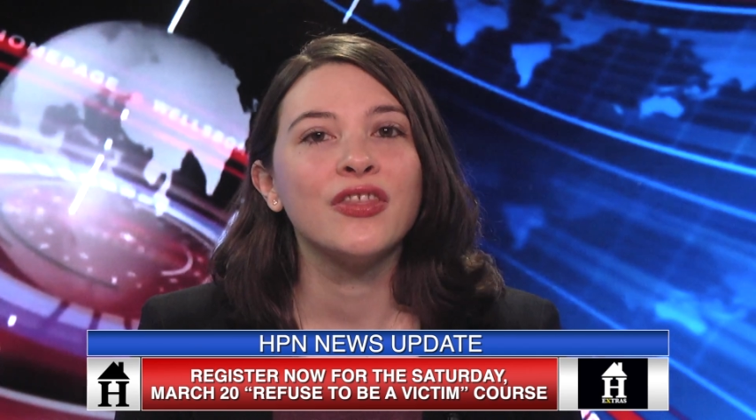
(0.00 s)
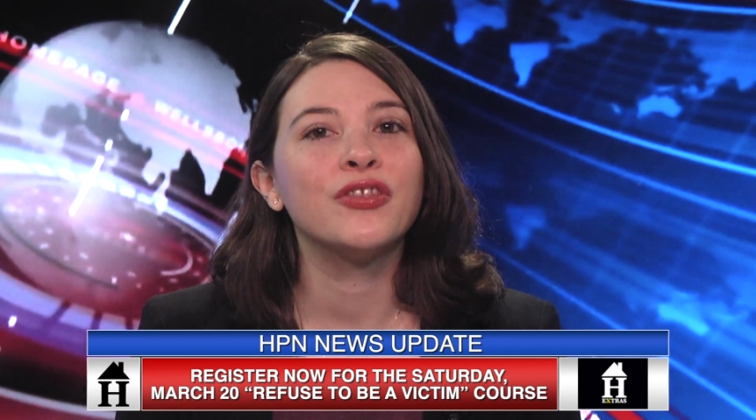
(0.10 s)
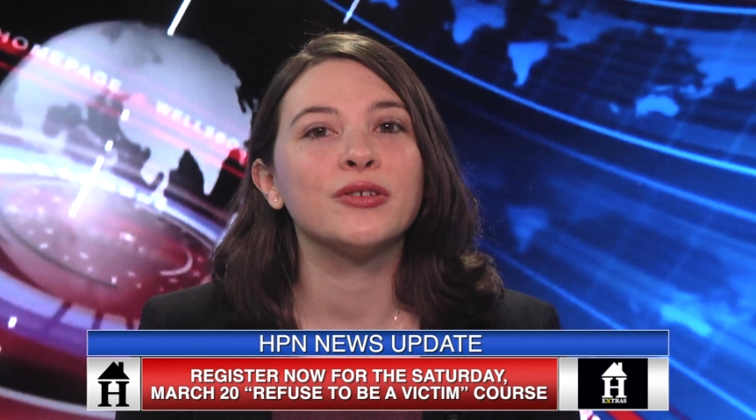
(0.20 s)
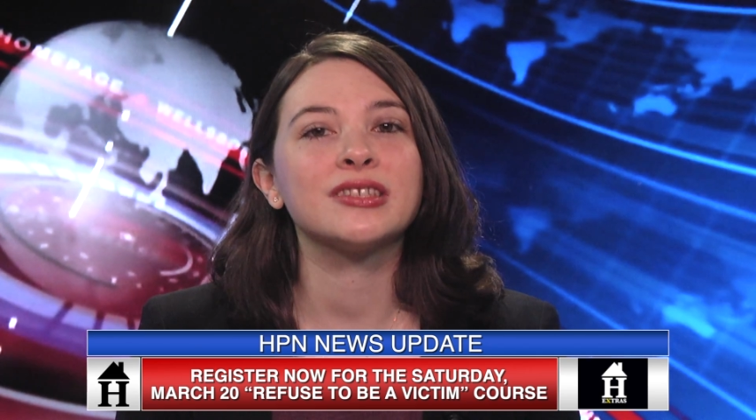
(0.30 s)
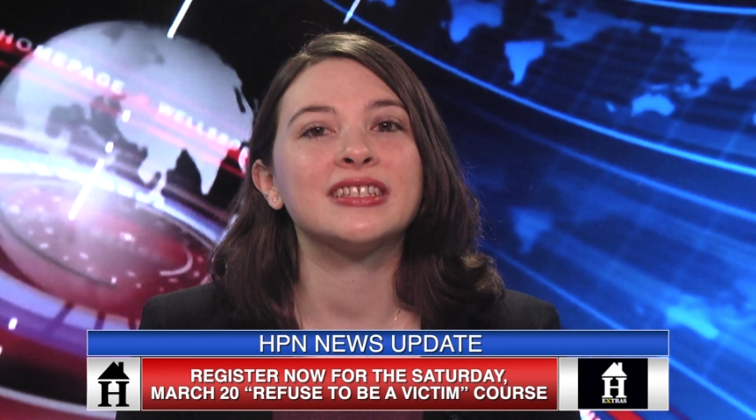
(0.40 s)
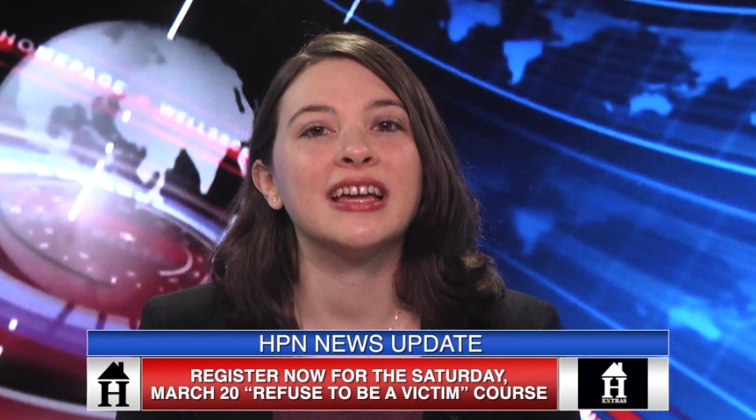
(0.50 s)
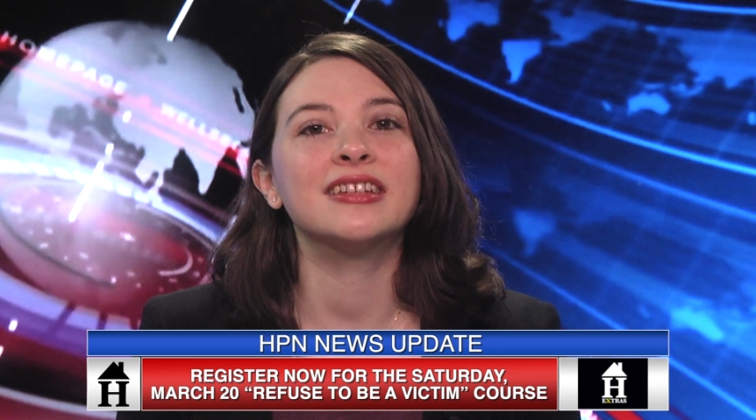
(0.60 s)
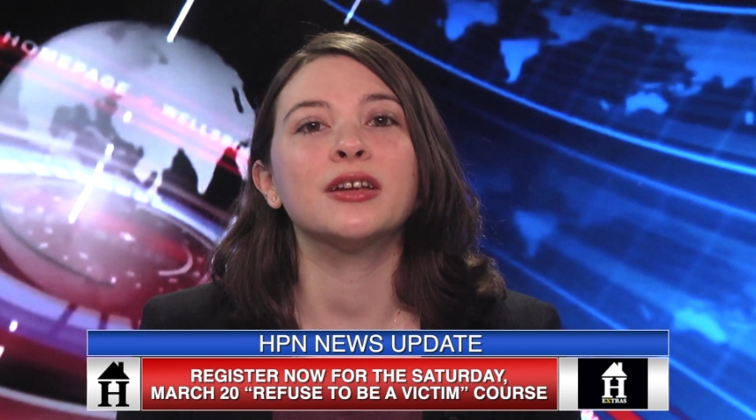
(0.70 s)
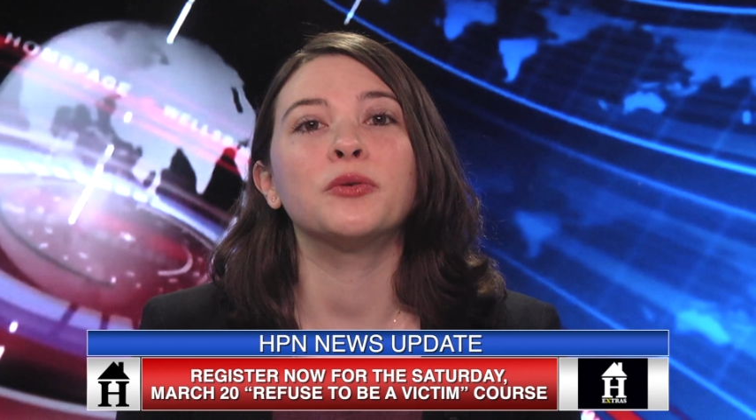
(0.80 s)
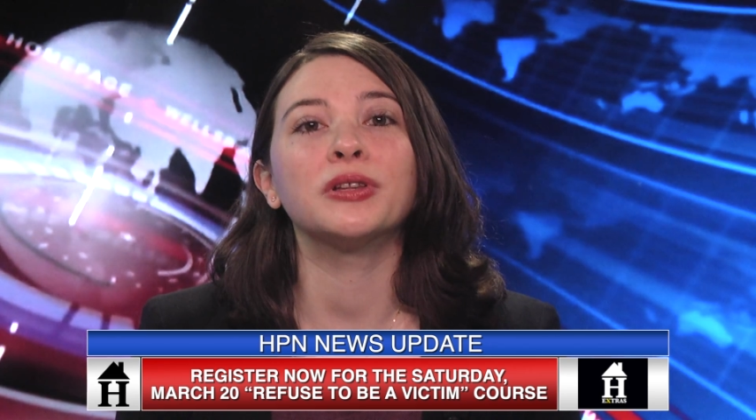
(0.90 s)
Those
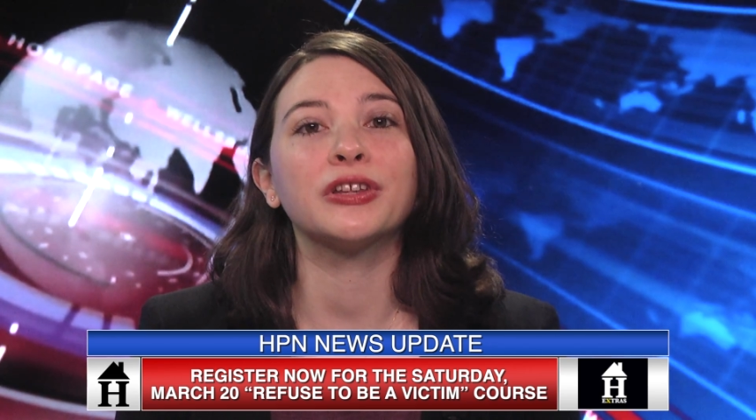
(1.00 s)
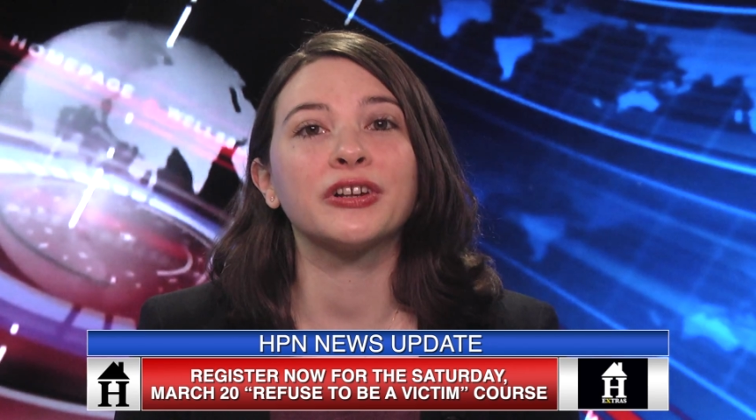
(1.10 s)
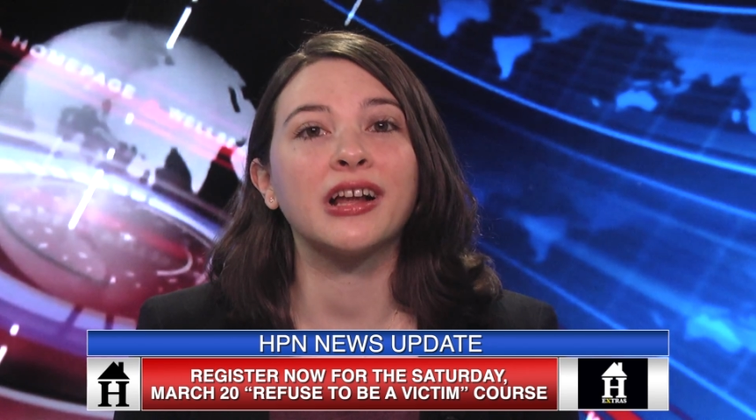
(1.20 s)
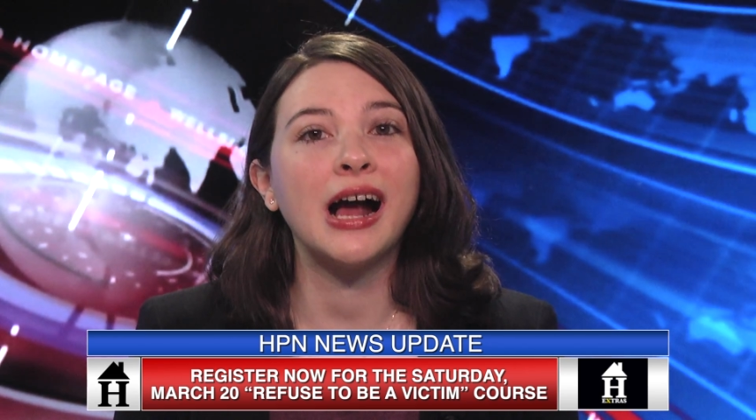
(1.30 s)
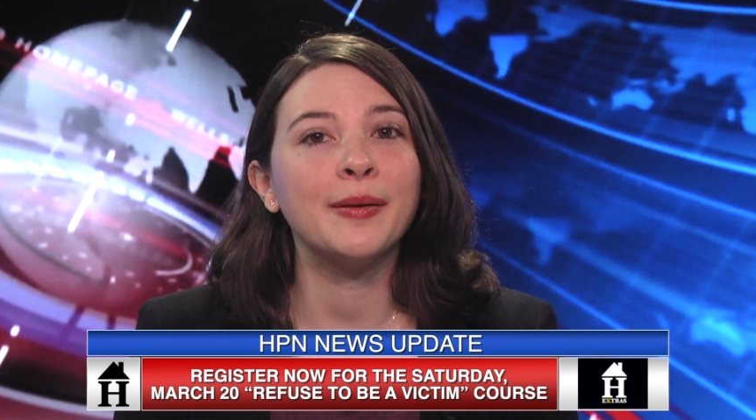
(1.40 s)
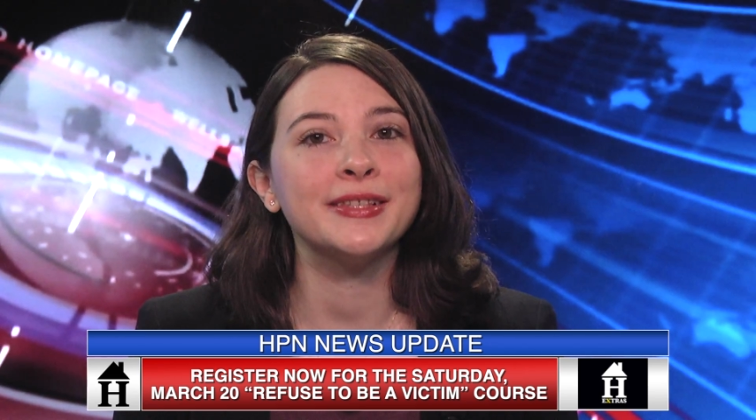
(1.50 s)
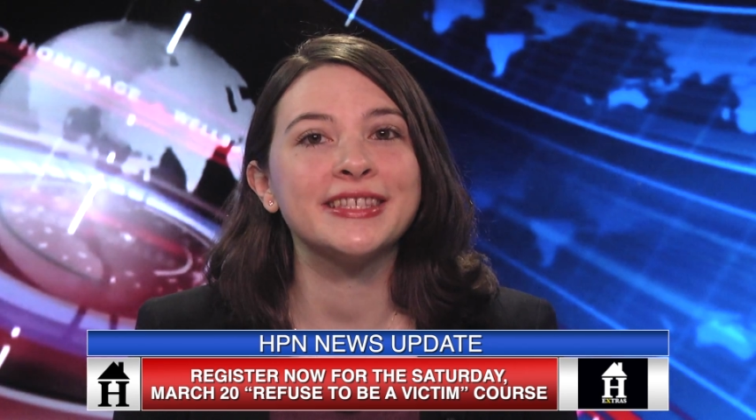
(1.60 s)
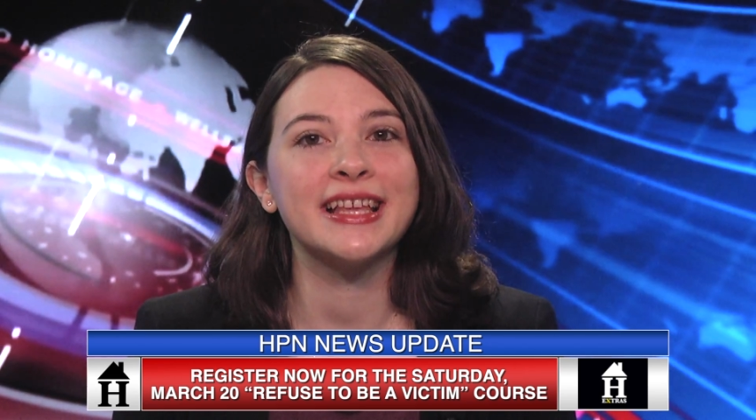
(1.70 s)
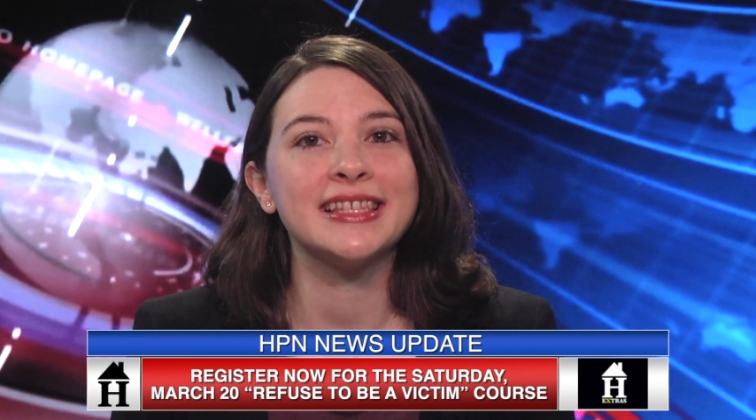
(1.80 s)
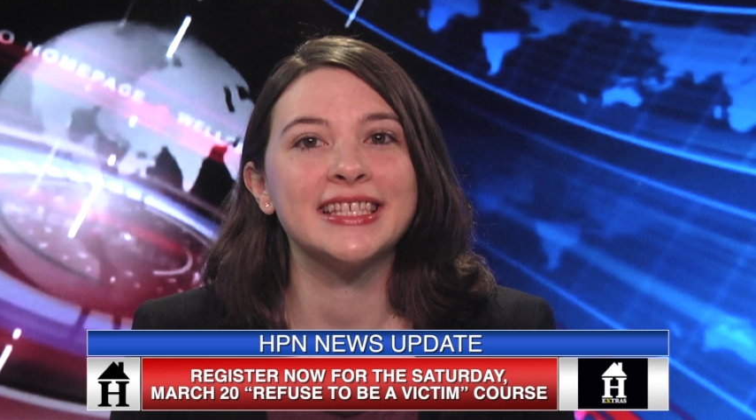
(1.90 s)
attending will learn common
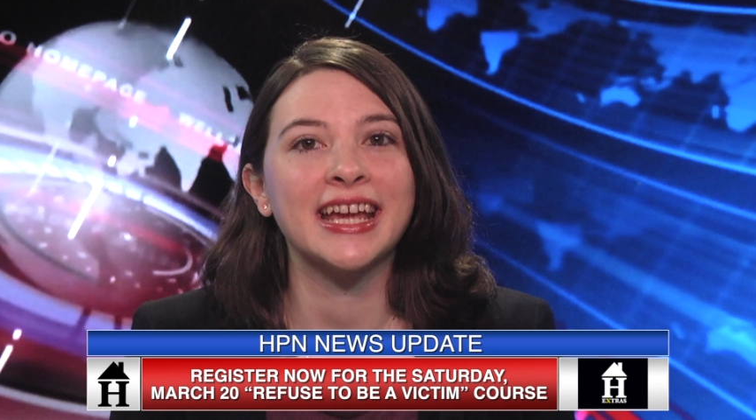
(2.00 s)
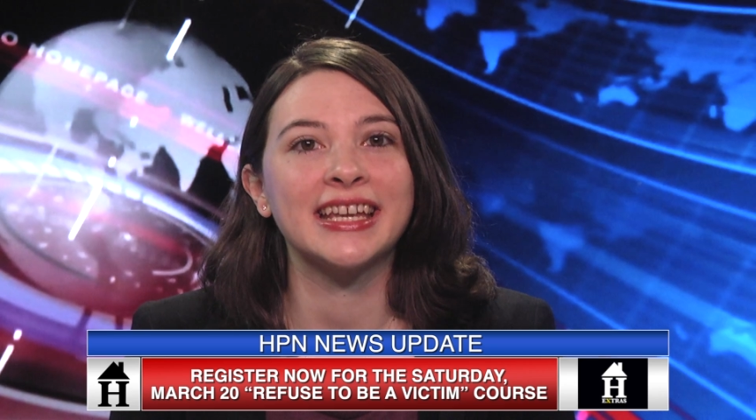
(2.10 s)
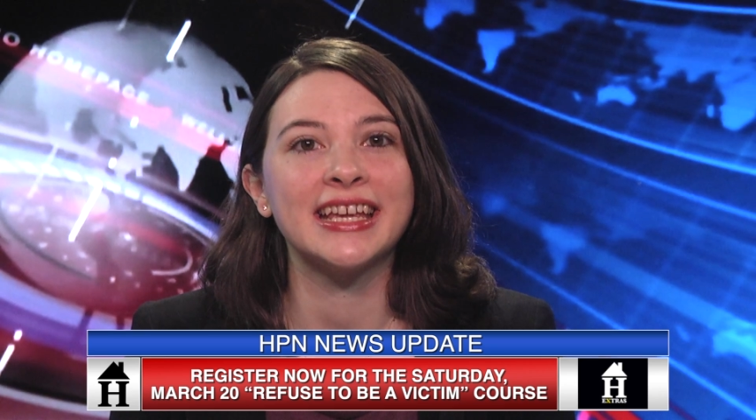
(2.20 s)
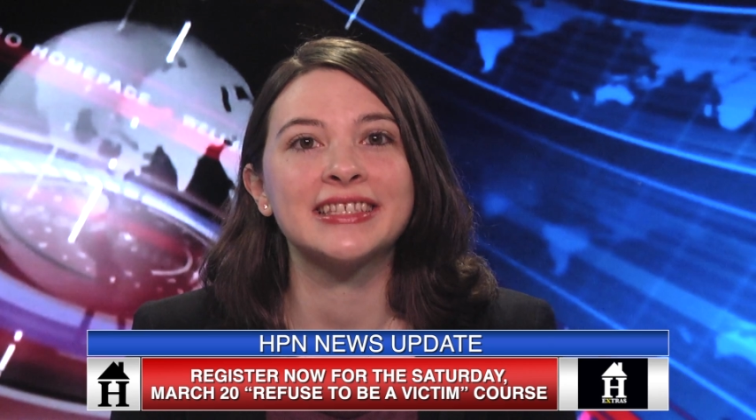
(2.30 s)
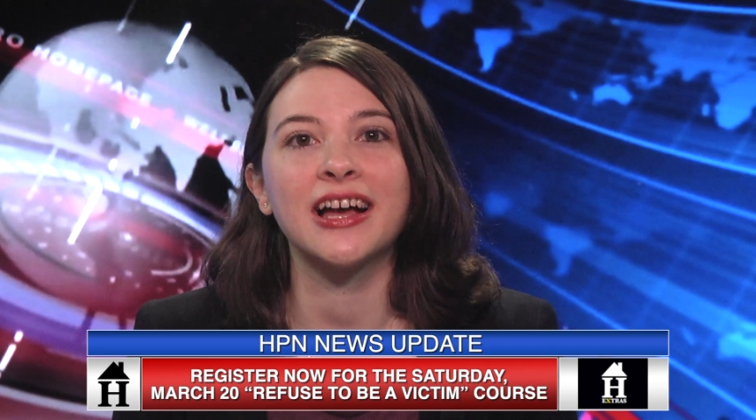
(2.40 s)
sense techniques